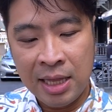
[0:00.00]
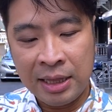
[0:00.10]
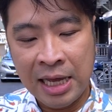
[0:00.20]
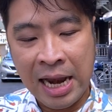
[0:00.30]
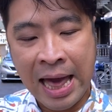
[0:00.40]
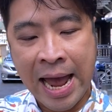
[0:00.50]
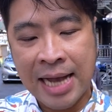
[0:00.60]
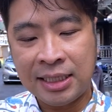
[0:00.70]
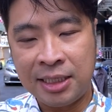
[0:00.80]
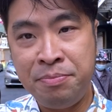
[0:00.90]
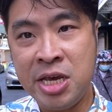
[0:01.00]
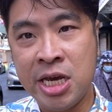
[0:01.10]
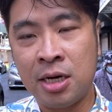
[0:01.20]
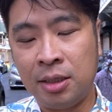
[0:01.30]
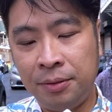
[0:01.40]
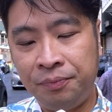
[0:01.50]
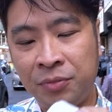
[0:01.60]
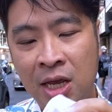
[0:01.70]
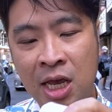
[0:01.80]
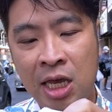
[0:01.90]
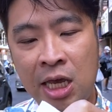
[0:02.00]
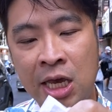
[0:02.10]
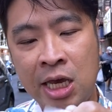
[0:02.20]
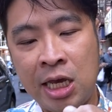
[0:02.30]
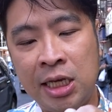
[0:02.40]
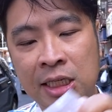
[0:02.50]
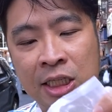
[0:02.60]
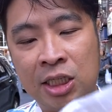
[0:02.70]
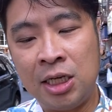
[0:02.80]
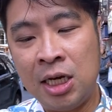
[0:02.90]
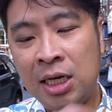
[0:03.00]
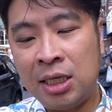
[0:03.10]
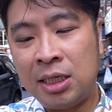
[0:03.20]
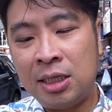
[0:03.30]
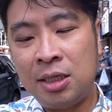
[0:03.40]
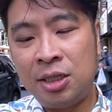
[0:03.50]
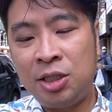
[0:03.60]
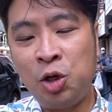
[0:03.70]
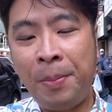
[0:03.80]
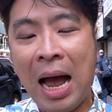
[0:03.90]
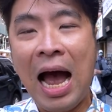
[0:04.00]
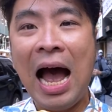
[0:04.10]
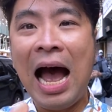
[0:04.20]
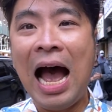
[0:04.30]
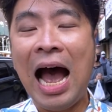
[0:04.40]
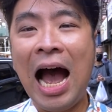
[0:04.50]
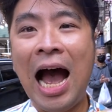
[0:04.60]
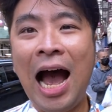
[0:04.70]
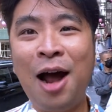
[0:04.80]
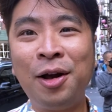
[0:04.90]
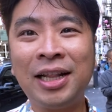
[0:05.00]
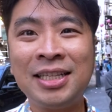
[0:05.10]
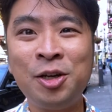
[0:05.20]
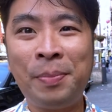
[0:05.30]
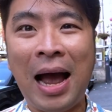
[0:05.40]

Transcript: The last meal is Siu Look at the Siu